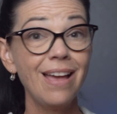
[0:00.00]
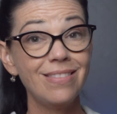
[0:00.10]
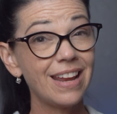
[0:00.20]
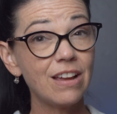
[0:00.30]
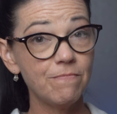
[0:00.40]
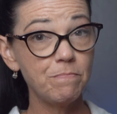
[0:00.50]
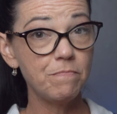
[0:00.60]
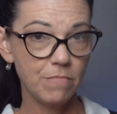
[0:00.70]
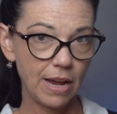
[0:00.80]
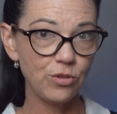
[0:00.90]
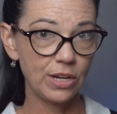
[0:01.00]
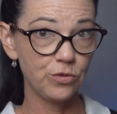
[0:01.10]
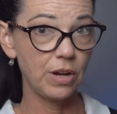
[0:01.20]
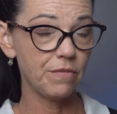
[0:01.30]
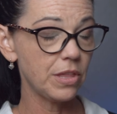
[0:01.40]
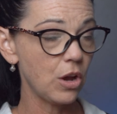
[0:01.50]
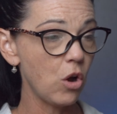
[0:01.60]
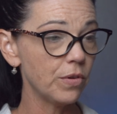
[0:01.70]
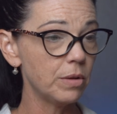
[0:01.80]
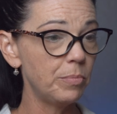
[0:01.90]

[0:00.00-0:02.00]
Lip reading: And then I transferred everything over to